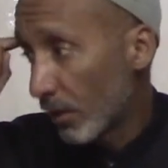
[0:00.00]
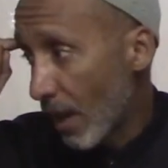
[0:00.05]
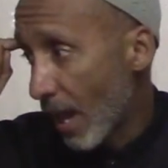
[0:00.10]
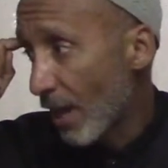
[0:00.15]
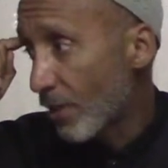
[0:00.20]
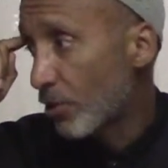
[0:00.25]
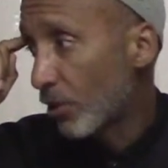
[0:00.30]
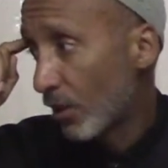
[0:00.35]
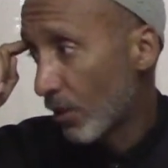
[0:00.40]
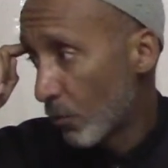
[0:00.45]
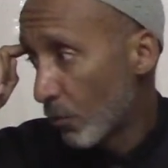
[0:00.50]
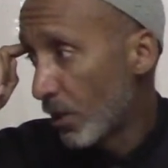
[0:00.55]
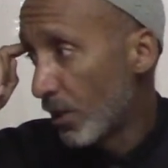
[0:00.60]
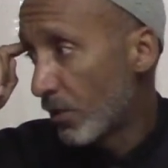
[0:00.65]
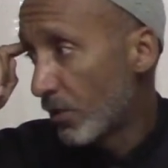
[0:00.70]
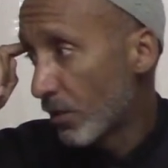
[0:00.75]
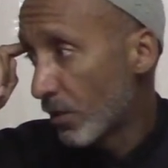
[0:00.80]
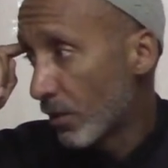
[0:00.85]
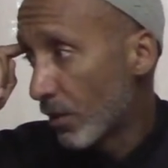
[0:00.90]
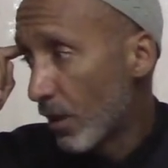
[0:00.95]
Logic and
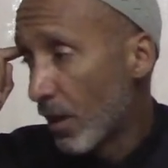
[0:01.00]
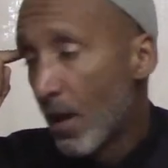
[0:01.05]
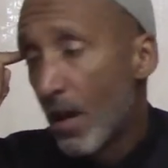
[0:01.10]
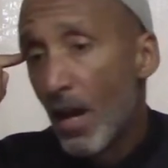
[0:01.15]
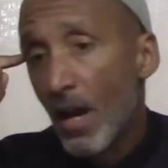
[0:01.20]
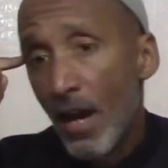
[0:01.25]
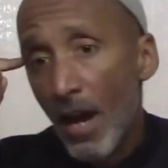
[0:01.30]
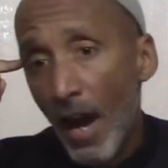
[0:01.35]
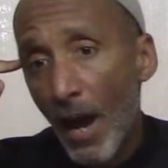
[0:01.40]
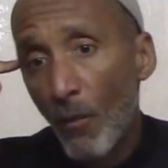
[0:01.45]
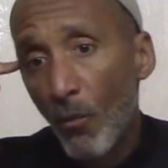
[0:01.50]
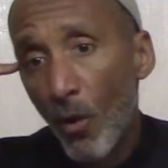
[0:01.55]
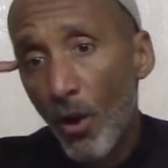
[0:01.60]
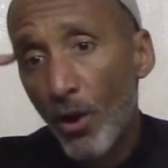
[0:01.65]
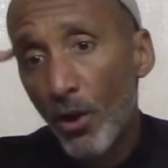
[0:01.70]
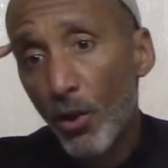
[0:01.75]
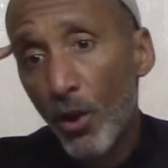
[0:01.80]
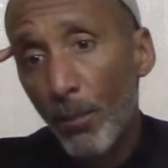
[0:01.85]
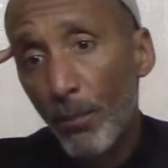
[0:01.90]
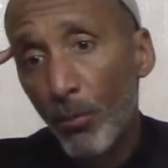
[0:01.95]
reason. And
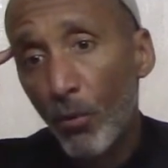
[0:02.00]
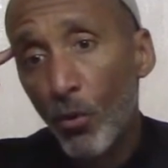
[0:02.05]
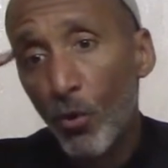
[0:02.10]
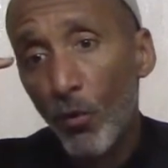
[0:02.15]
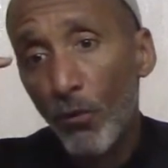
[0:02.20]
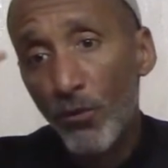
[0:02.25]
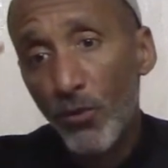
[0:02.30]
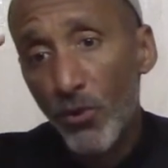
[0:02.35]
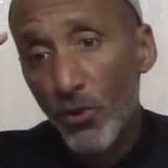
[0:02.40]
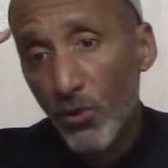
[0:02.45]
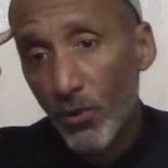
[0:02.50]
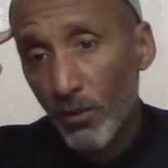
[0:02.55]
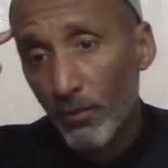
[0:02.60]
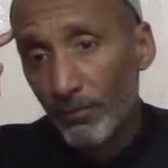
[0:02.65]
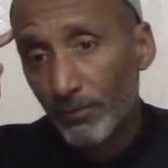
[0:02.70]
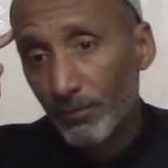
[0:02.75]
one of the proofs